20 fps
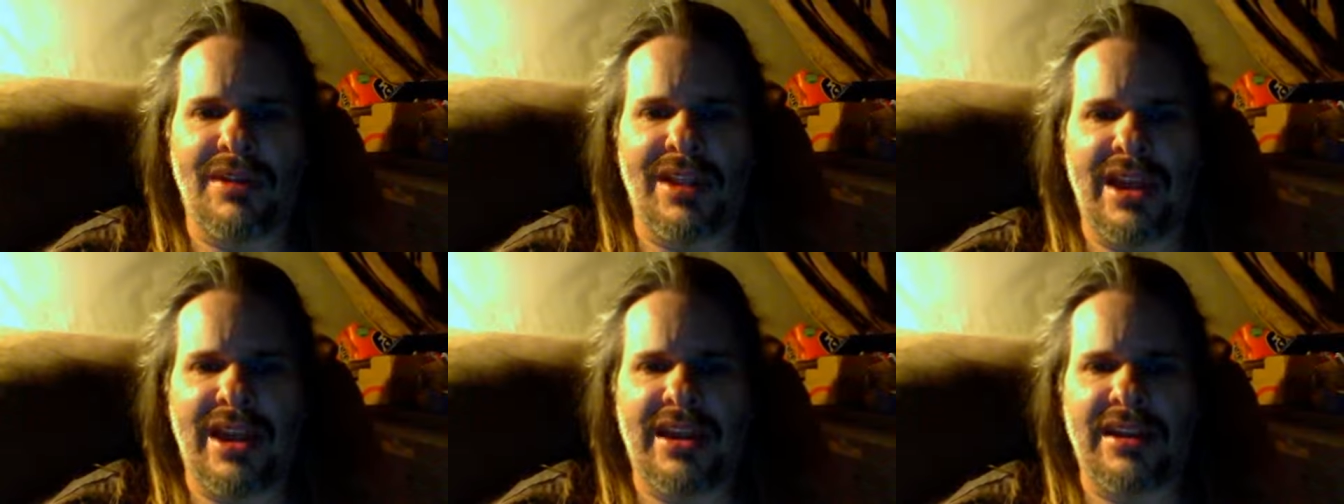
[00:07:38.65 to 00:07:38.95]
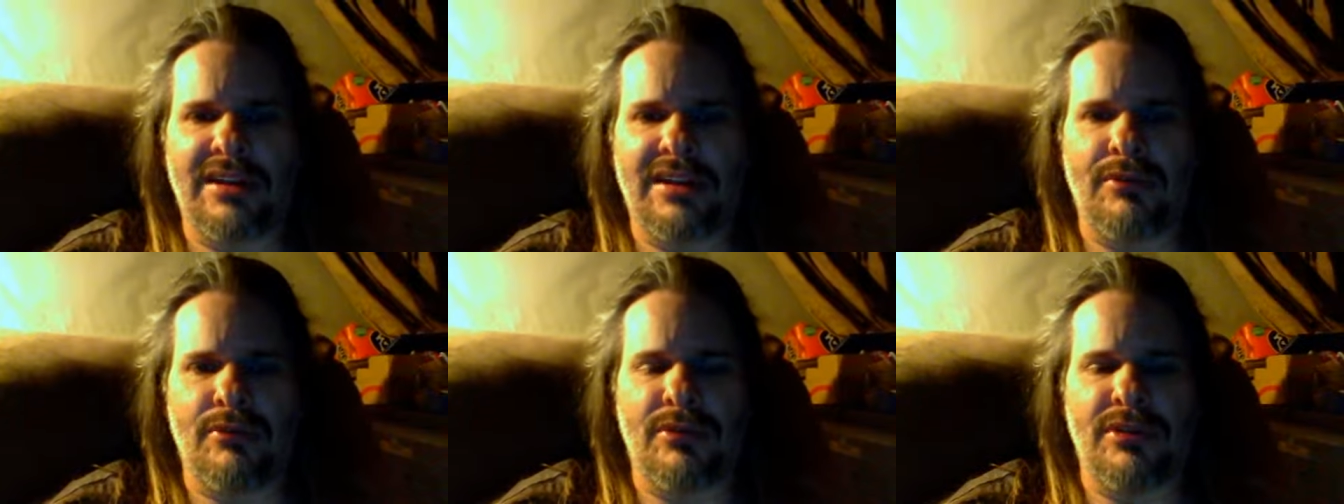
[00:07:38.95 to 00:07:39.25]

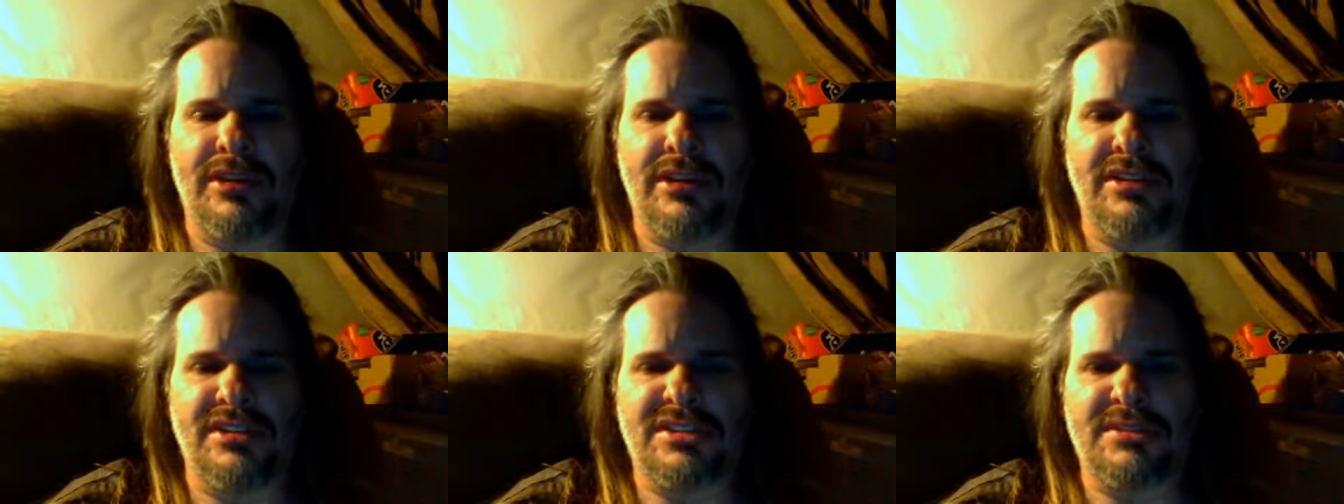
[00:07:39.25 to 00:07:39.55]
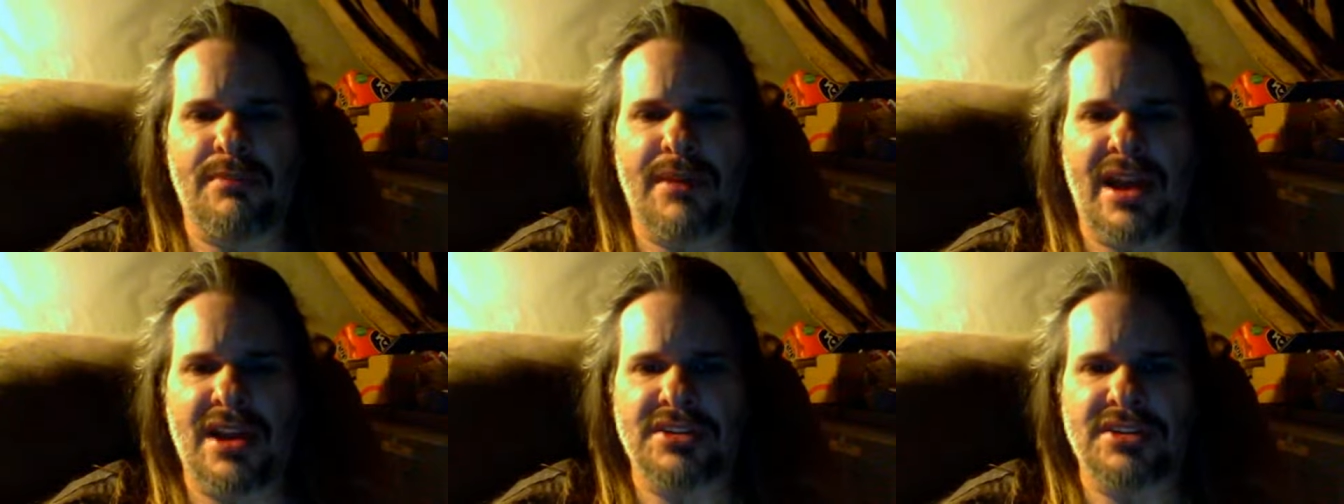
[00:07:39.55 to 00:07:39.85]
lane and where you
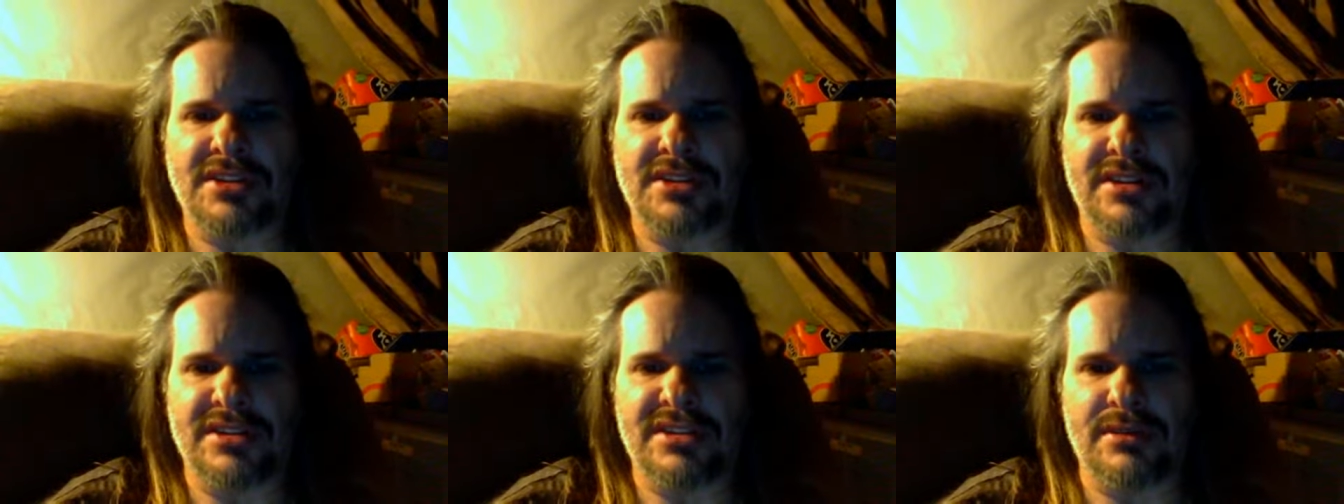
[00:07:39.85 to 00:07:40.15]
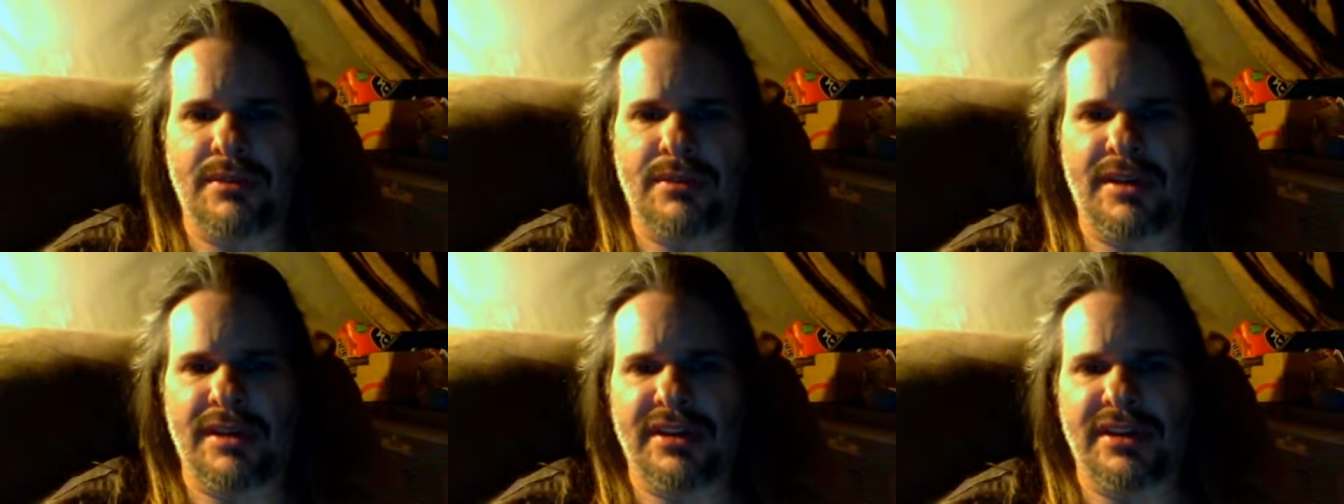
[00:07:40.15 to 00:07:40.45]
smash into
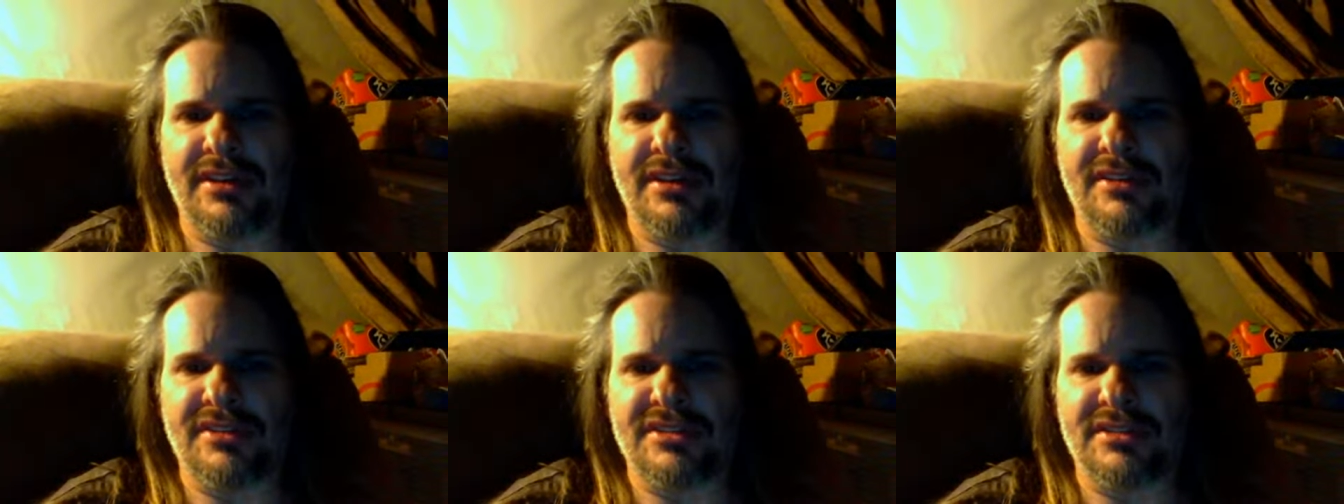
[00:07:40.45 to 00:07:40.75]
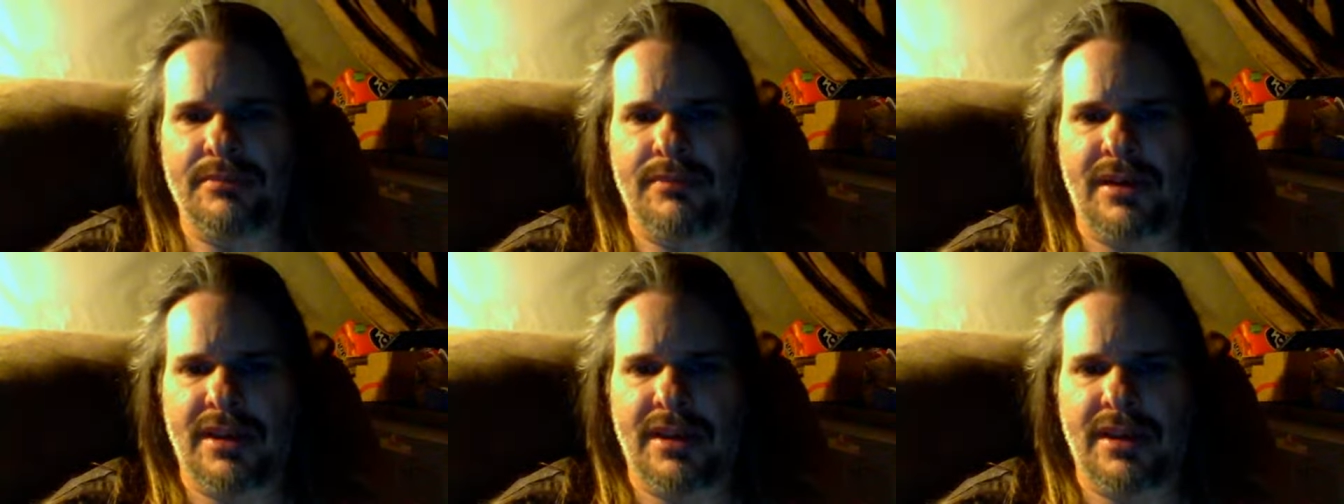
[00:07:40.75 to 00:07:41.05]
somebody and kill
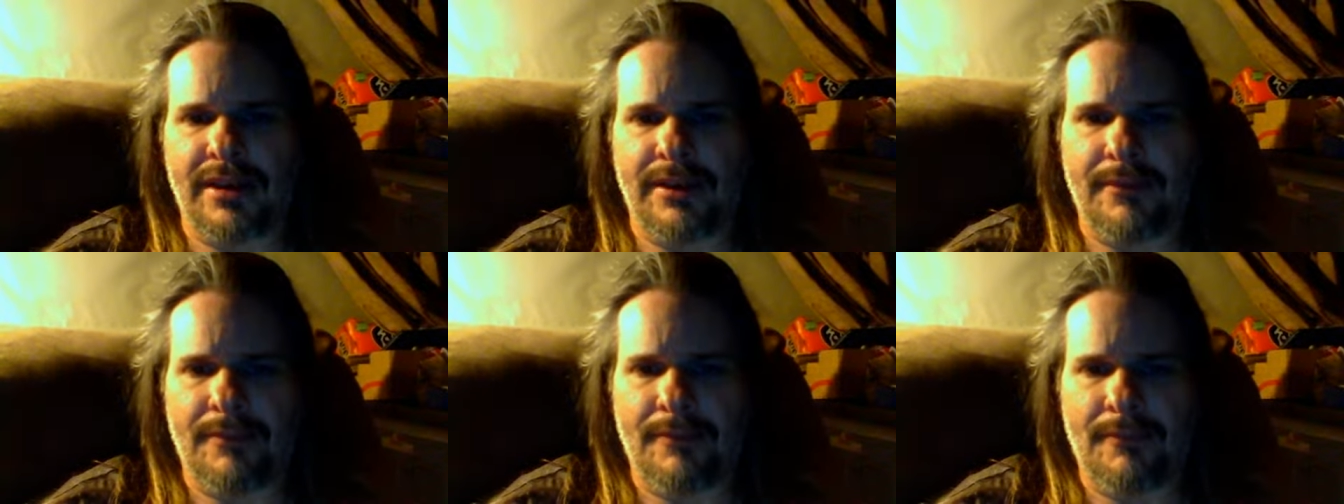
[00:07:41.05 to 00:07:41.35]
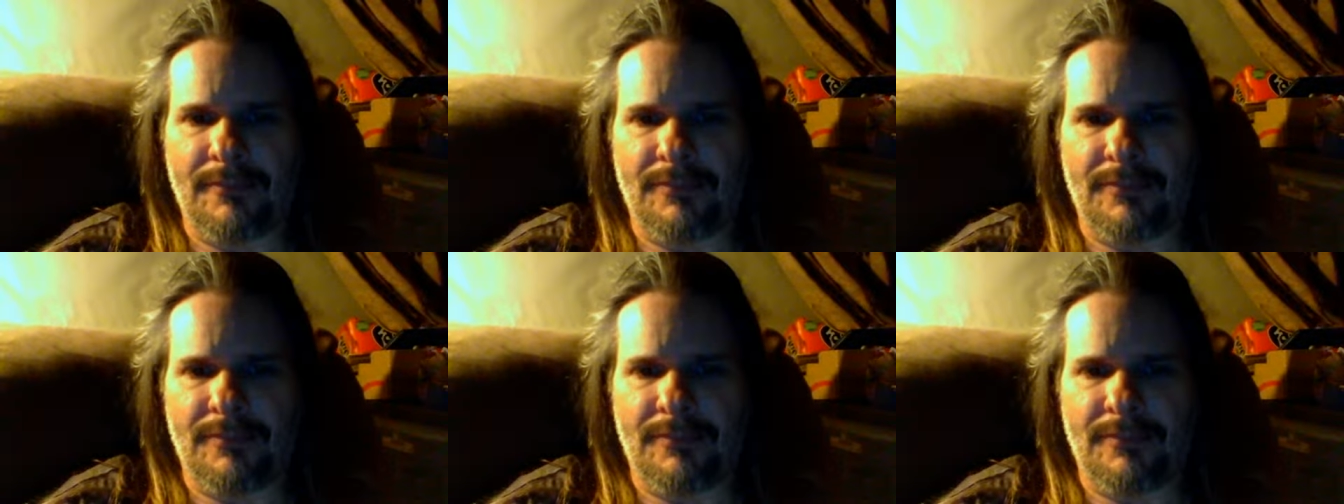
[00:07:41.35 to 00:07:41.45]
somebody?